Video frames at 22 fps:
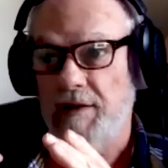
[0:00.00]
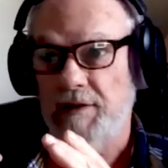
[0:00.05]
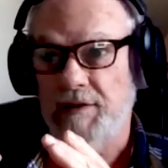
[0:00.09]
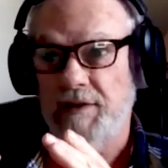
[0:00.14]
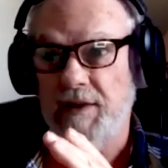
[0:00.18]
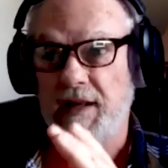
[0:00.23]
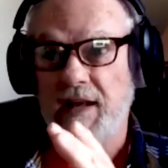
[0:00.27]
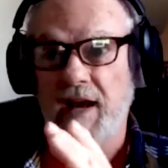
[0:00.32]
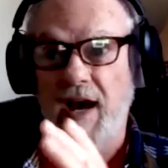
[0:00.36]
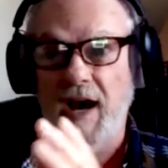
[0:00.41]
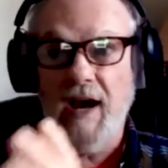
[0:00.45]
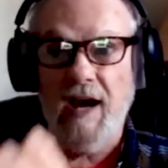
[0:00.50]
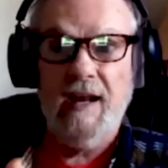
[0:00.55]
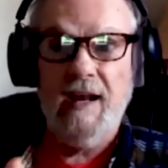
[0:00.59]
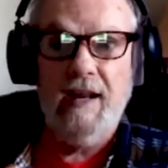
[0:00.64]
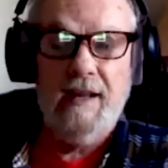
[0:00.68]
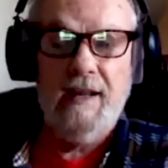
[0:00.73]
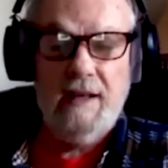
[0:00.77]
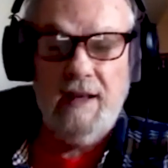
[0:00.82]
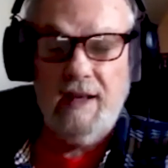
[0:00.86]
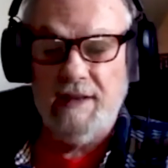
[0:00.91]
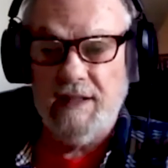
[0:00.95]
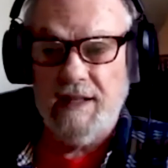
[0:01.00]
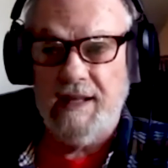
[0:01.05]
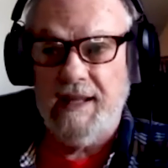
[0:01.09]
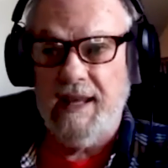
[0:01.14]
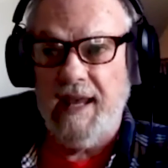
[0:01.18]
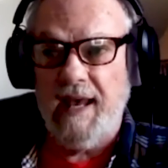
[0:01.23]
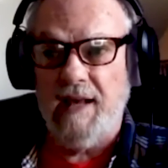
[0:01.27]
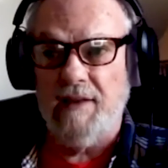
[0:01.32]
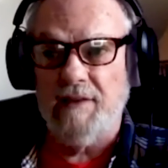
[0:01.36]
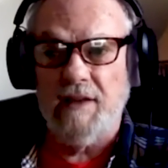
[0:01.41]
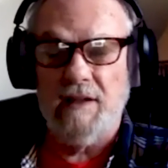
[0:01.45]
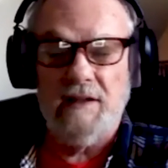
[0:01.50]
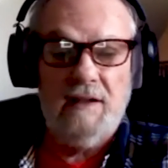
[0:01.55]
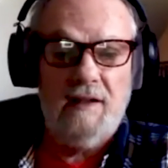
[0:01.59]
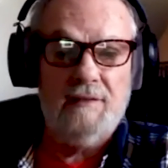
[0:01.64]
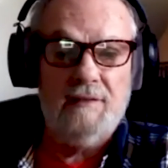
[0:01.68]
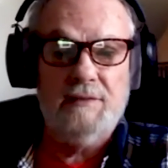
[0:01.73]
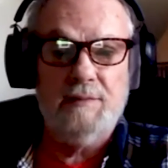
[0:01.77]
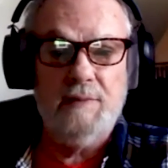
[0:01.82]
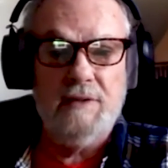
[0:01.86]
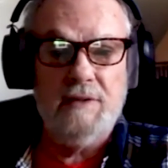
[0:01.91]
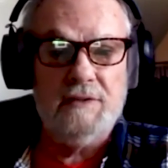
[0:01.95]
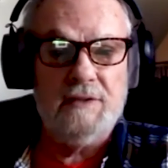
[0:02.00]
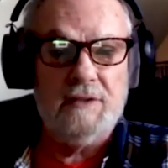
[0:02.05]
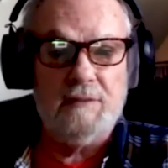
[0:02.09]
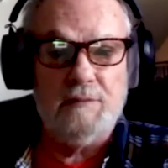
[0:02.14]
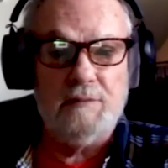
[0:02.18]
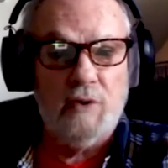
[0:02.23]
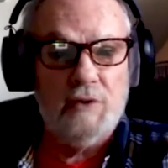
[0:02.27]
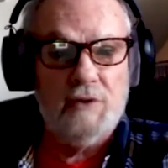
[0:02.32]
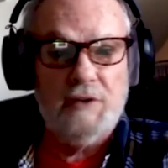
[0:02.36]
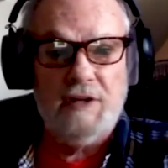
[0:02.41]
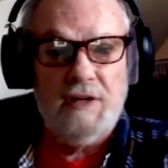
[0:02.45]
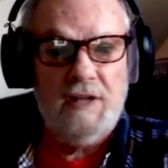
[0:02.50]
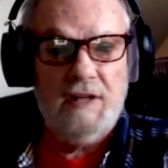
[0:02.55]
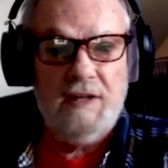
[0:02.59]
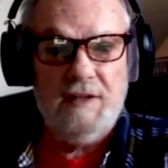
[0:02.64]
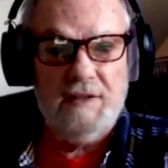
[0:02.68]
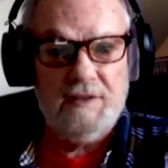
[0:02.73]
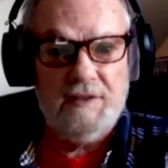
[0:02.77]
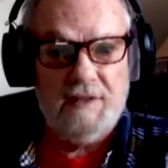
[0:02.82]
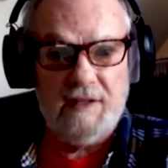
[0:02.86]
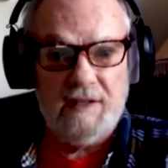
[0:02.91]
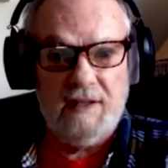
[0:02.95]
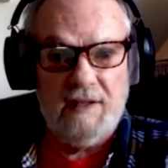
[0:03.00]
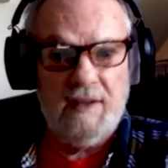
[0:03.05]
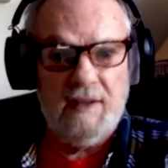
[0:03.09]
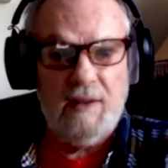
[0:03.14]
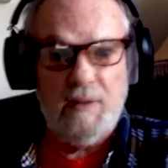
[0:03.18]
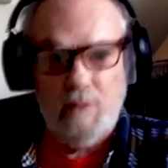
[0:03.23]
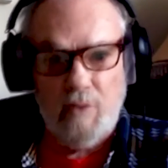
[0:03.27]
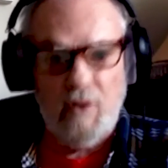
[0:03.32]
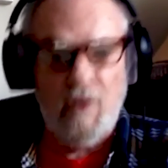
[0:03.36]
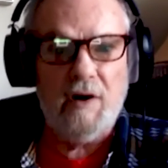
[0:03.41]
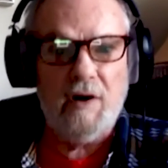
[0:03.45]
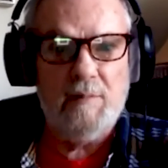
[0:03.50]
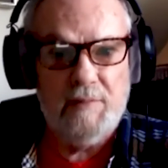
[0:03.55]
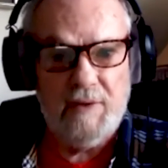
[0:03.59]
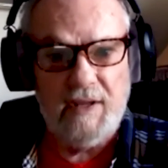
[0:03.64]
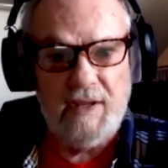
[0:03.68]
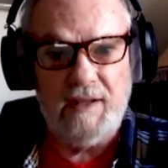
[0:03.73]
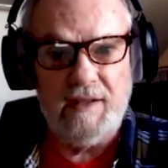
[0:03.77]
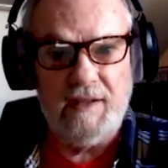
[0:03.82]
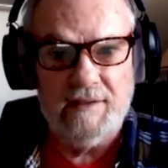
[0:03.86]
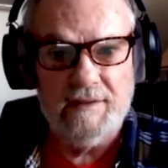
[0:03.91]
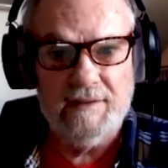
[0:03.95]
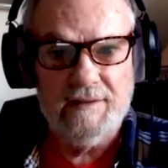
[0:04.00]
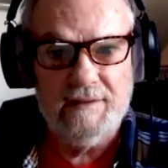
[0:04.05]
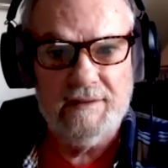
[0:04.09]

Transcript: the guy and the gal that loves music more than anything. And they want to be